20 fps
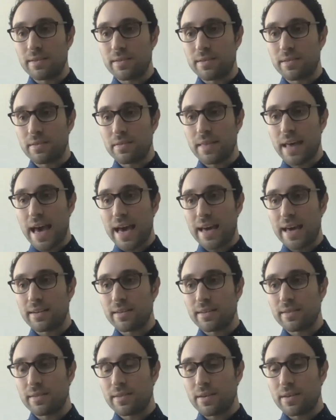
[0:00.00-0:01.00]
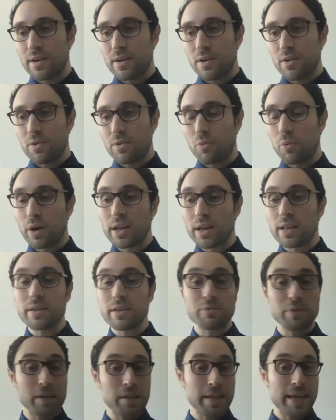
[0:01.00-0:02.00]
that one of the
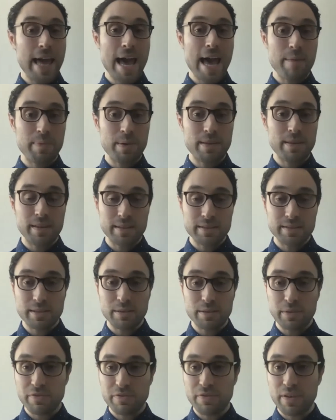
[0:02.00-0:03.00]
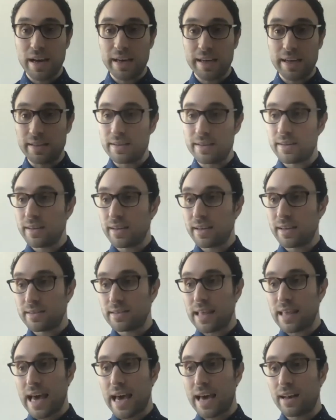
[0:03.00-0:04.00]
really happy things that we find is
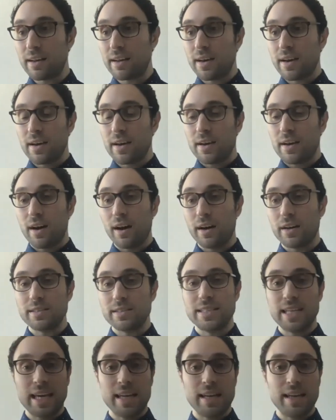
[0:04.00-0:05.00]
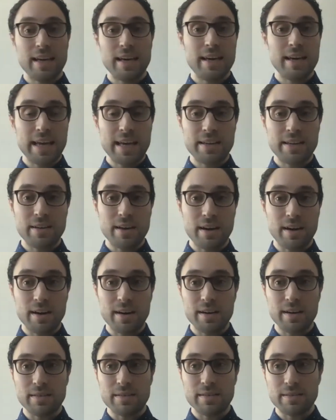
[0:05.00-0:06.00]
that our data and
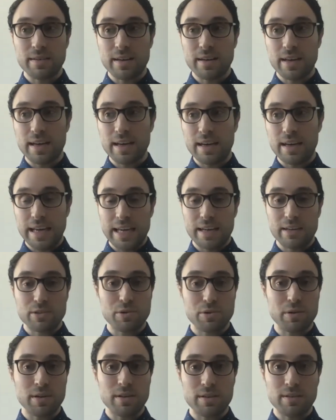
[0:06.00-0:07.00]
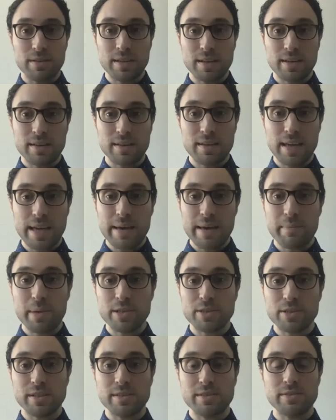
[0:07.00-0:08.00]
our editorial
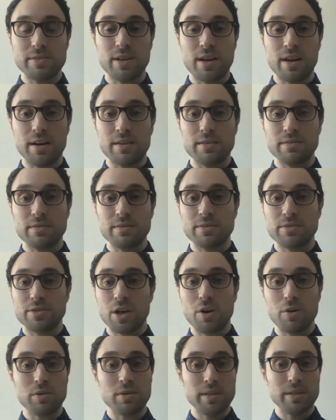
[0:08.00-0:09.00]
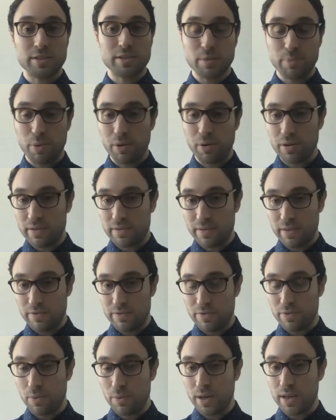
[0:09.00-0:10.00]
ambitions are totally supportive of
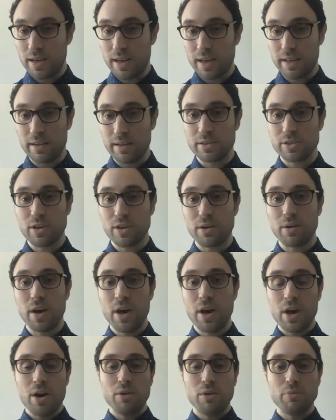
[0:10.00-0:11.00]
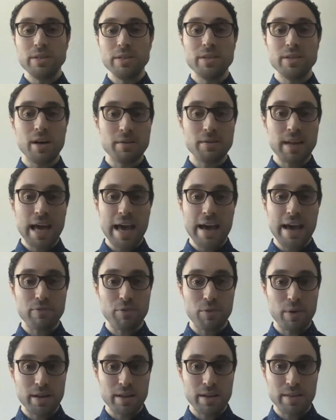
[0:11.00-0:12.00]
one another. So we don't have
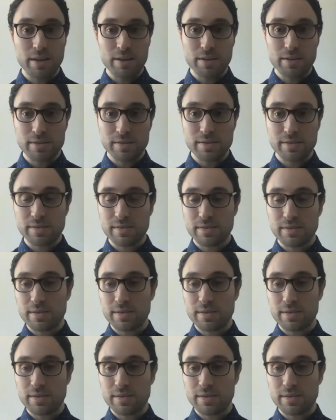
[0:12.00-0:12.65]
one of those